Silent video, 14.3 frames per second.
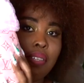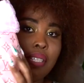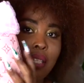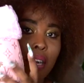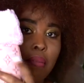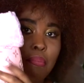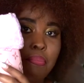
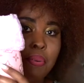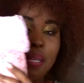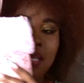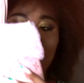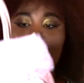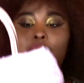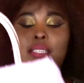Vuitton
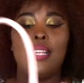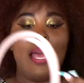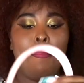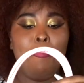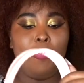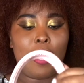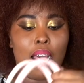prints.
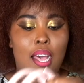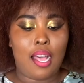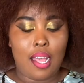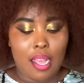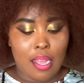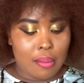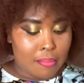
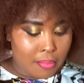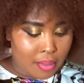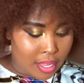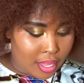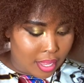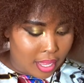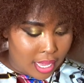
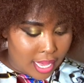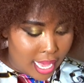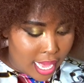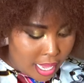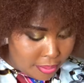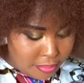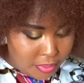It
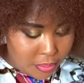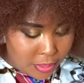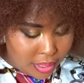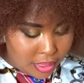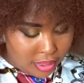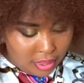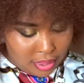comes
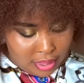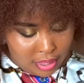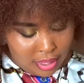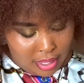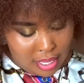with